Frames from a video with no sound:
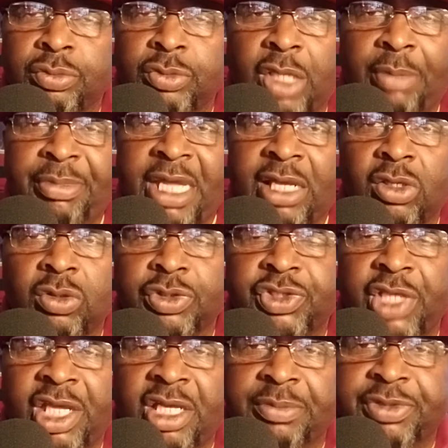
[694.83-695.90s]
I'm not gonna
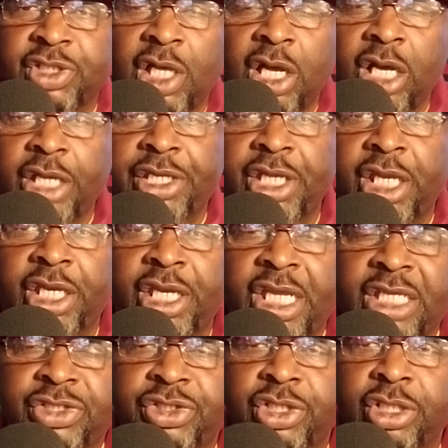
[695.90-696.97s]
say I'm sorry, none of
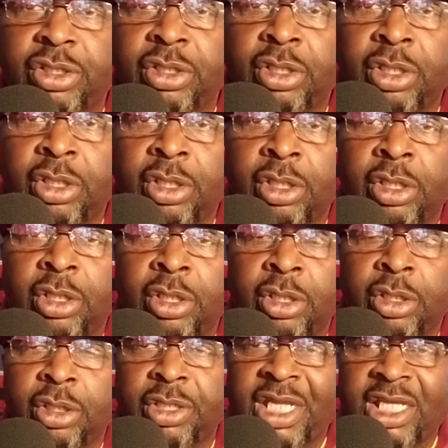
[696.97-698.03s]
that shit.
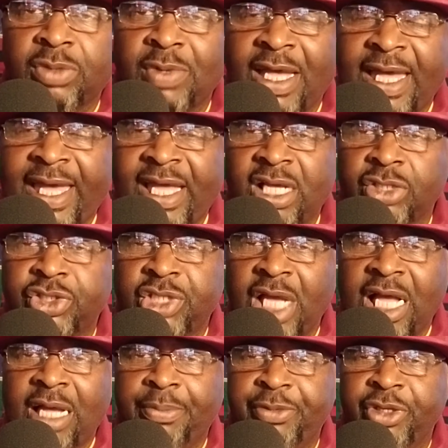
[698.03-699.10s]
That's why Al
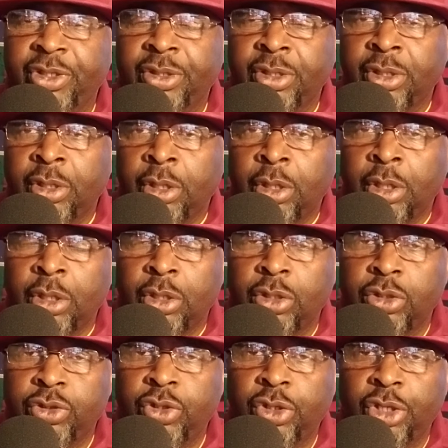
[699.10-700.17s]
Sharpton,
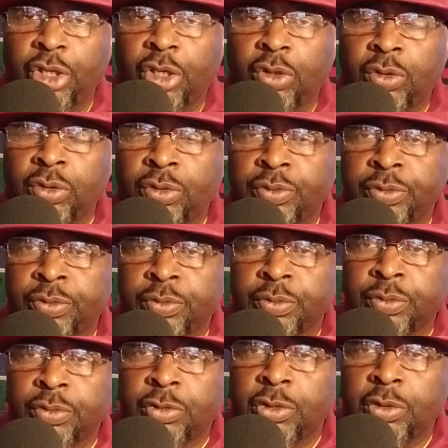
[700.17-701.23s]
you know,
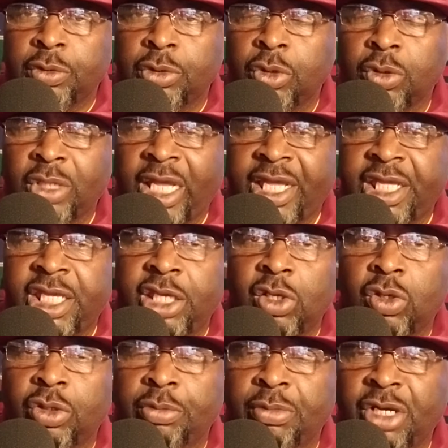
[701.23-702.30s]
look like he
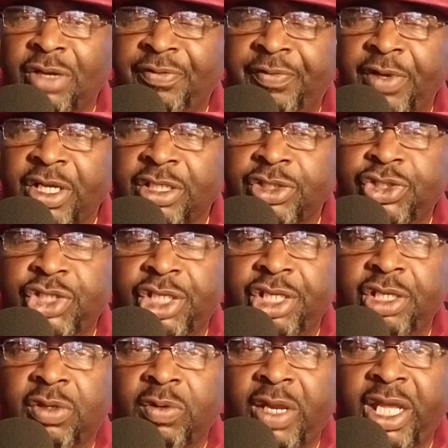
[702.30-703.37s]
on the motherfucking
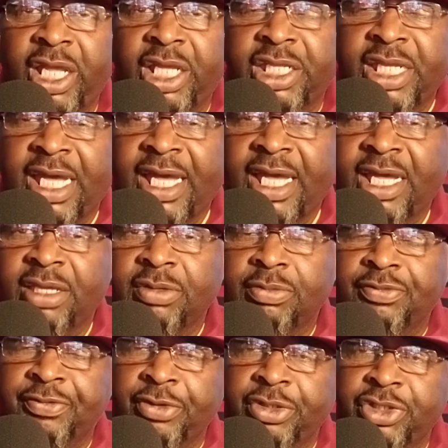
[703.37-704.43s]
Jenny Craig died
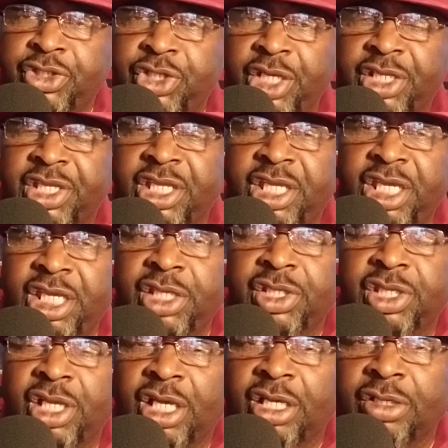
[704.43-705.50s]
for the shit that
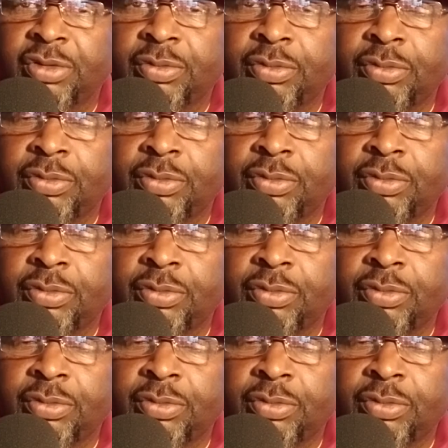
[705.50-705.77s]
he's done.